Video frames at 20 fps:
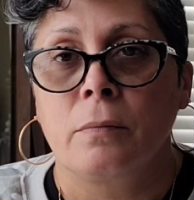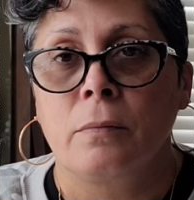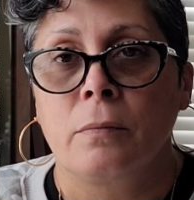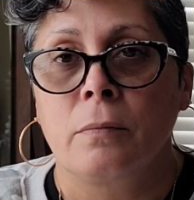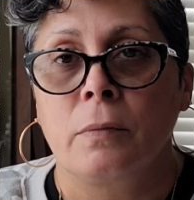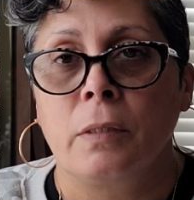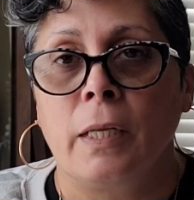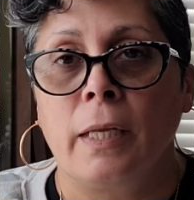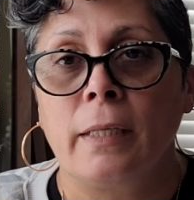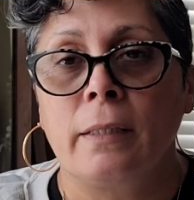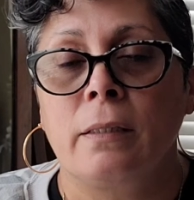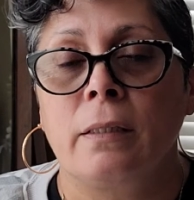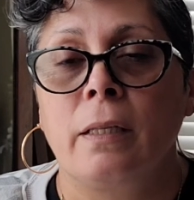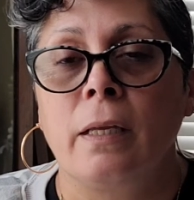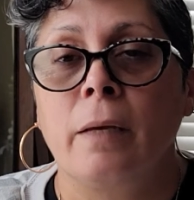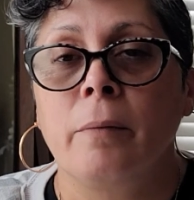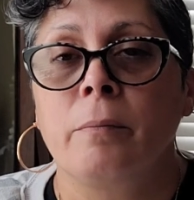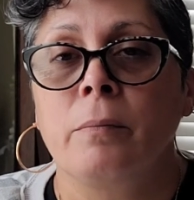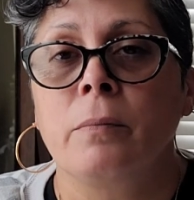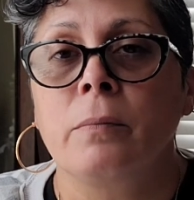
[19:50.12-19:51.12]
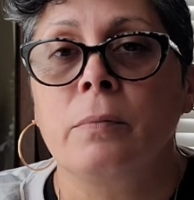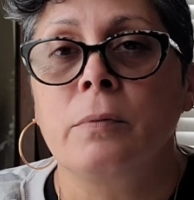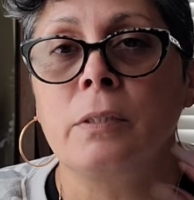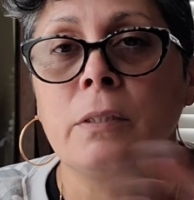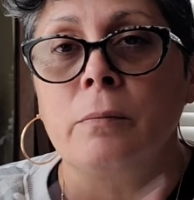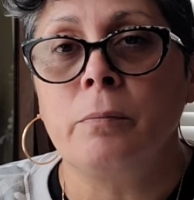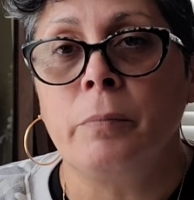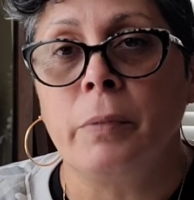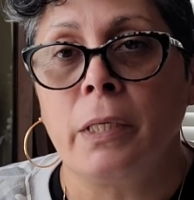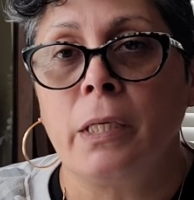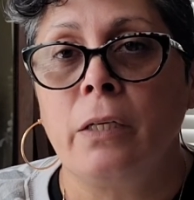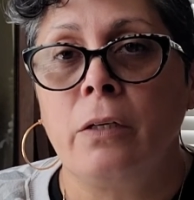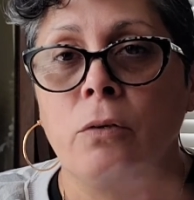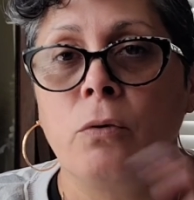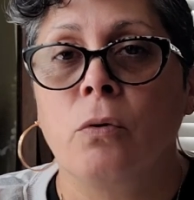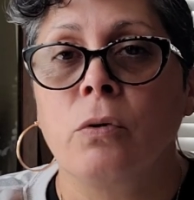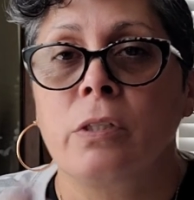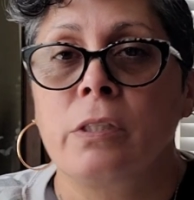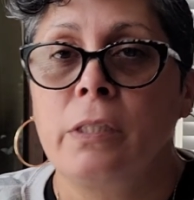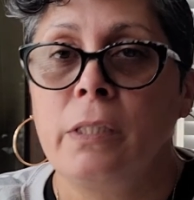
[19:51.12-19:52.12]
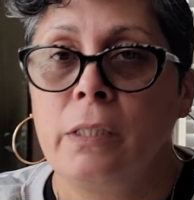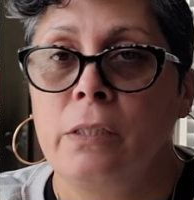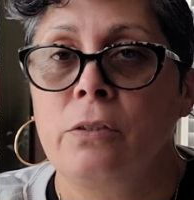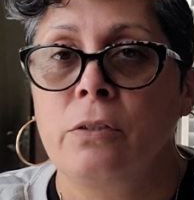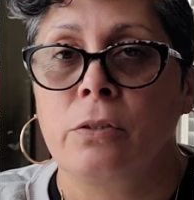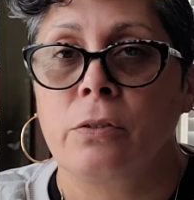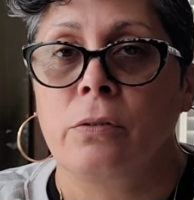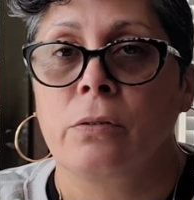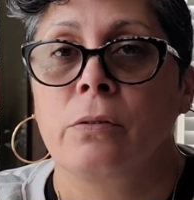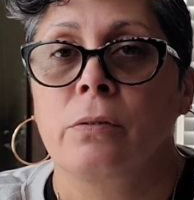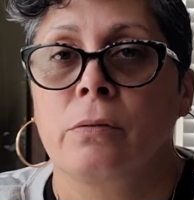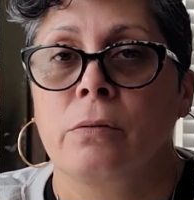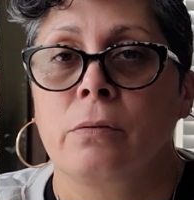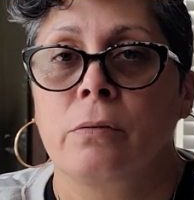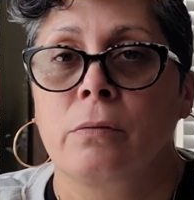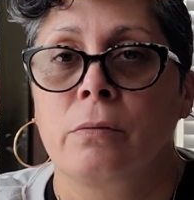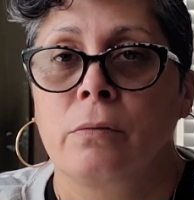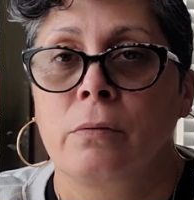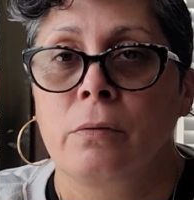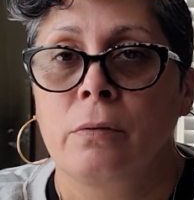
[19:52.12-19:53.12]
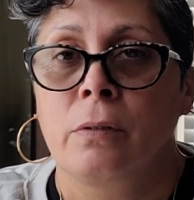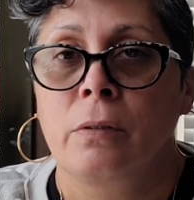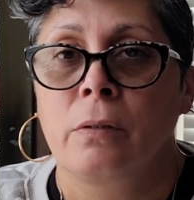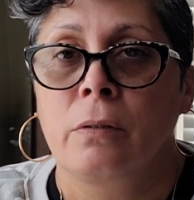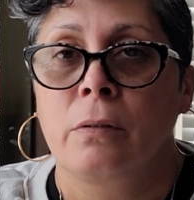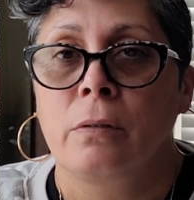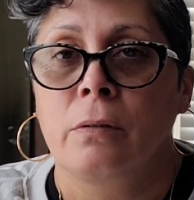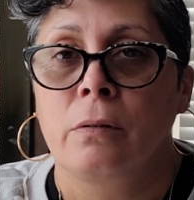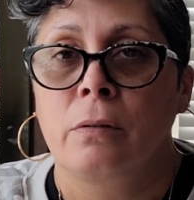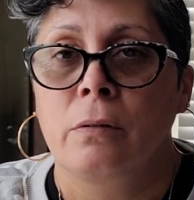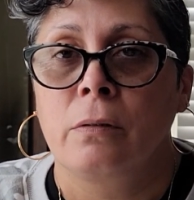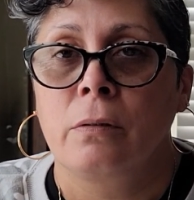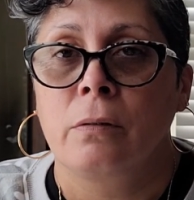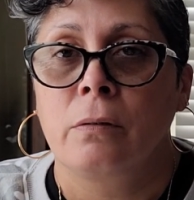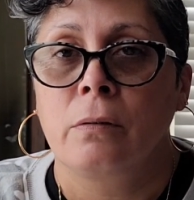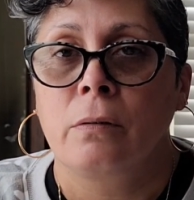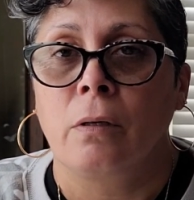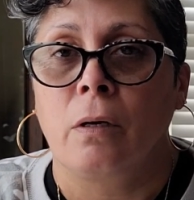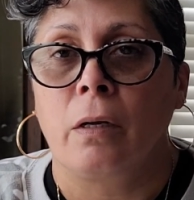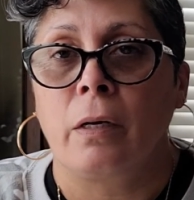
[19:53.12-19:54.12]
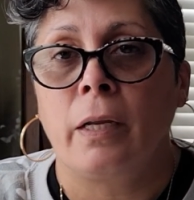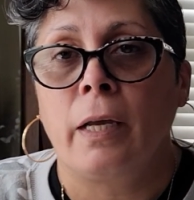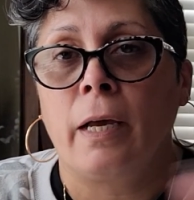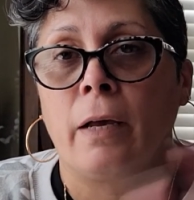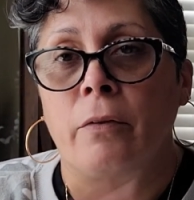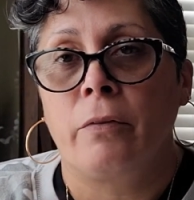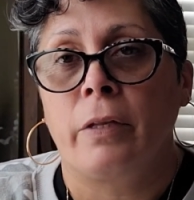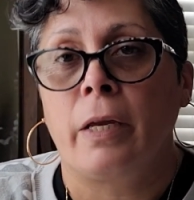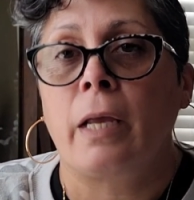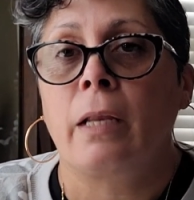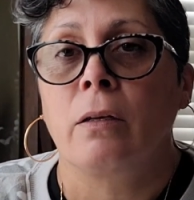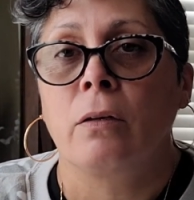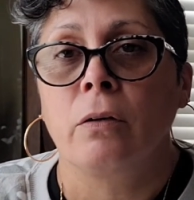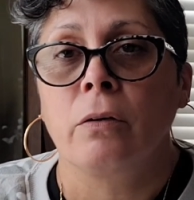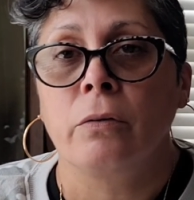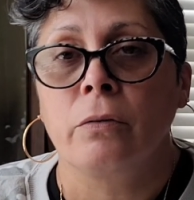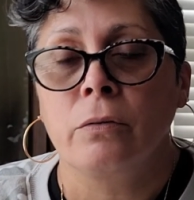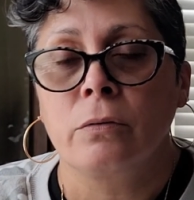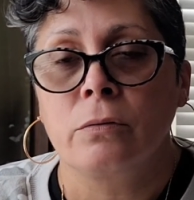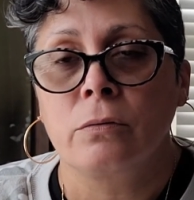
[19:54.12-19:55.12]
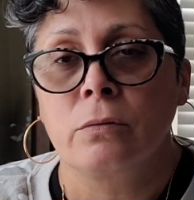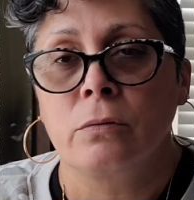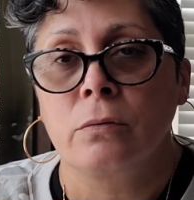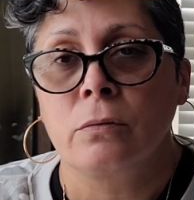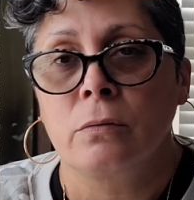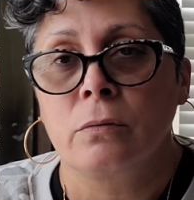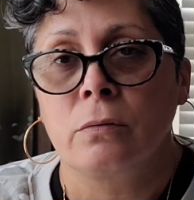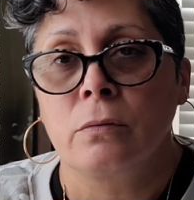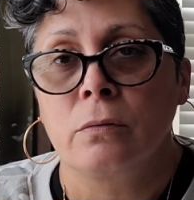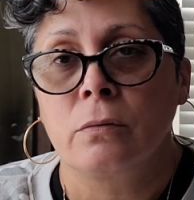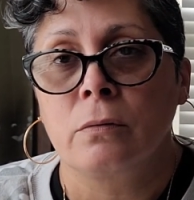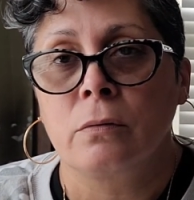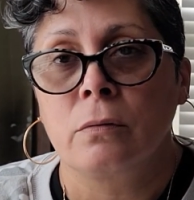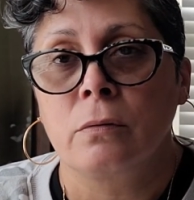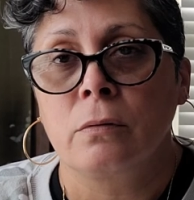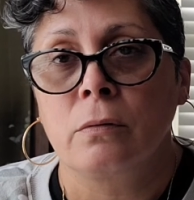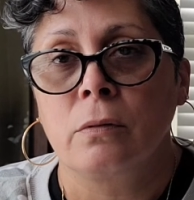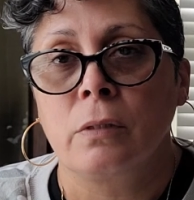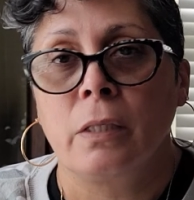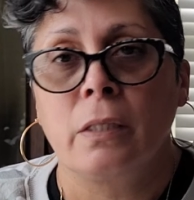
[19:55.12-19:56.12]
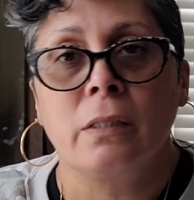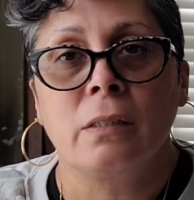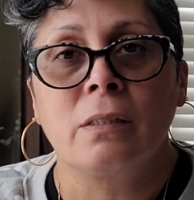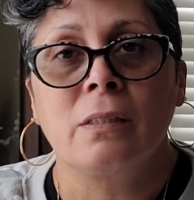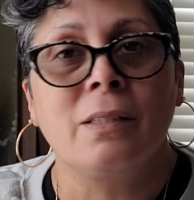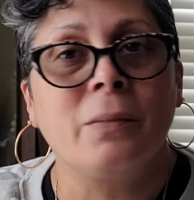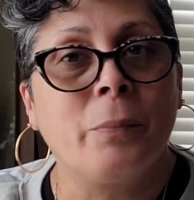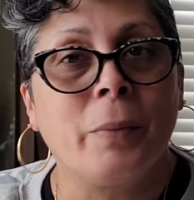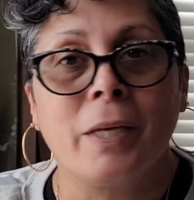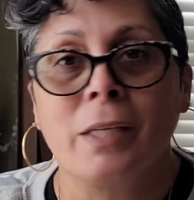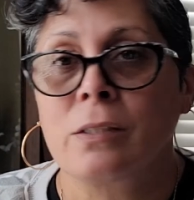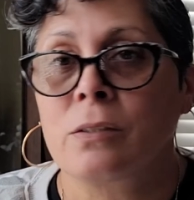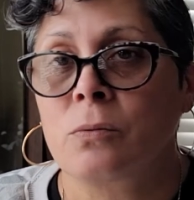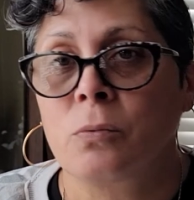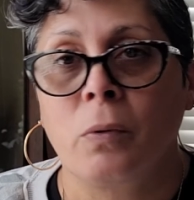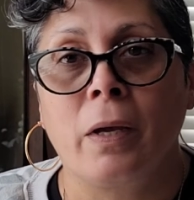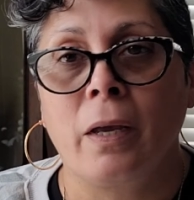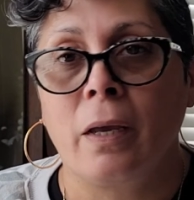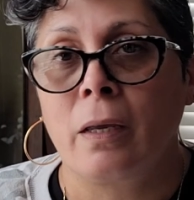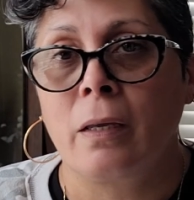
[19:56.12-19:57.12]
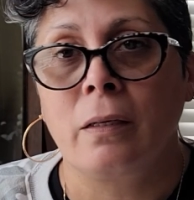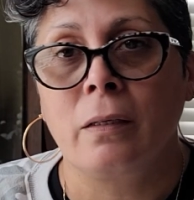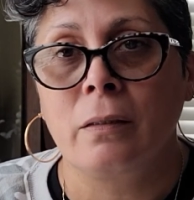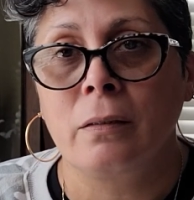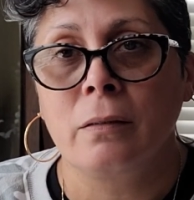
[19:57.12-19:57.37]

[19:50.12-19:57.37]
Let them be your teacher on how they learn. It is the best way.